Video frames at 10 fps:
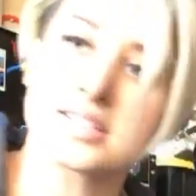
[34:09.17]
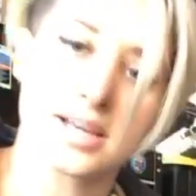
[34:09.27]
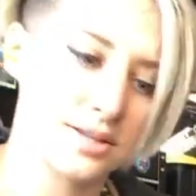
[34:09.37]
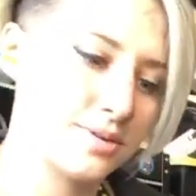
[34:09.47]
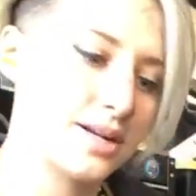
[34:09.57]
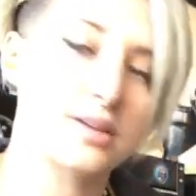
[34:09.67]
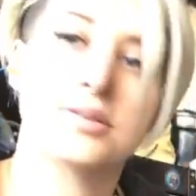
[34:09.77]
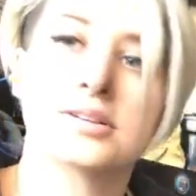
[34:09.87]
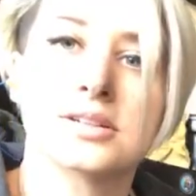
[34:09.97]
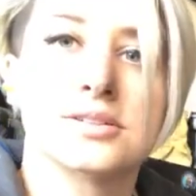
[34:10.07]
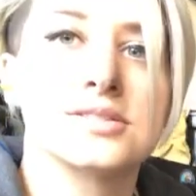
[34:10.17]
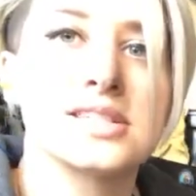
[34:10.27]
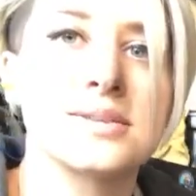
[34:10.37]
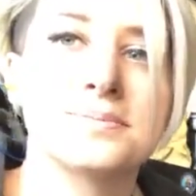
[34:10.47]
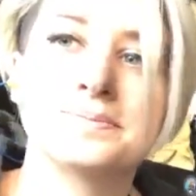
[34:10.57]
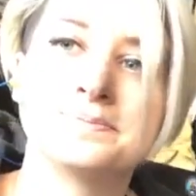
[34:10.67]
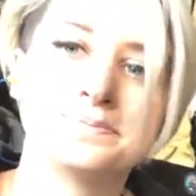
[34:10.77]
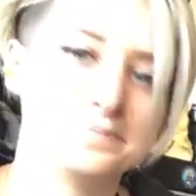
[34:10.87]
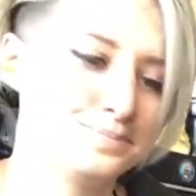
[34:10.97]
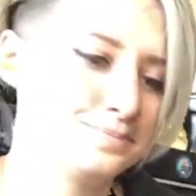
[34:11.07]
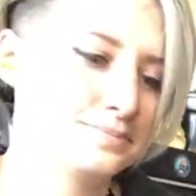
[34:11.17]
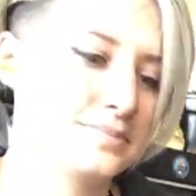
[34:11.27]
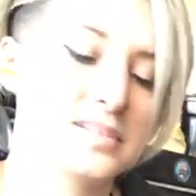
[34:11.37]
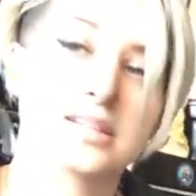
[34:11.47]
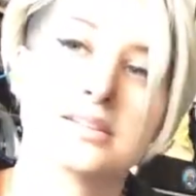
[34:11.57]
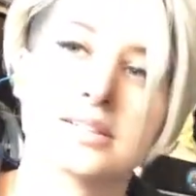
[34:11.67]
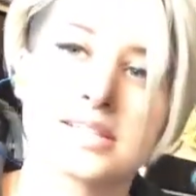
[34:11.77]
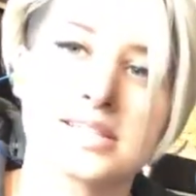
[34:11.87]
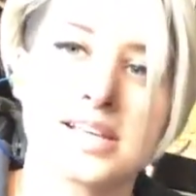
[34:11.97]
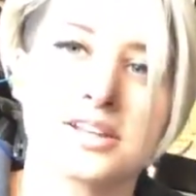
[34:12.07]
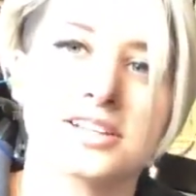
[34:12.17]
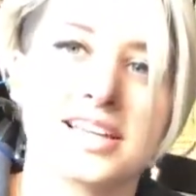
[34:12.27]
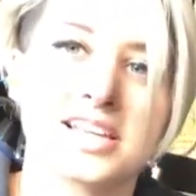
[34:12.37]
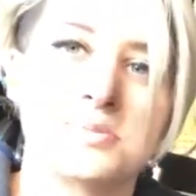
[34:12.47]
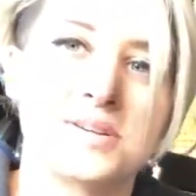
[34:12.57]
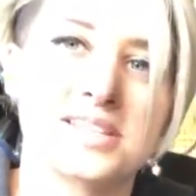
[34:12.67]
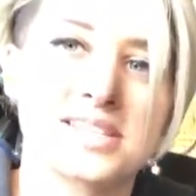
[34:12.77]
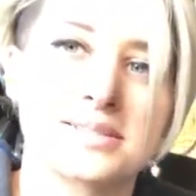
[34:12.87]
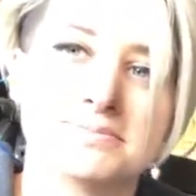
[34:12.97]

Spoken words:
is the other one I don't want to lose. This is the other linkage piece.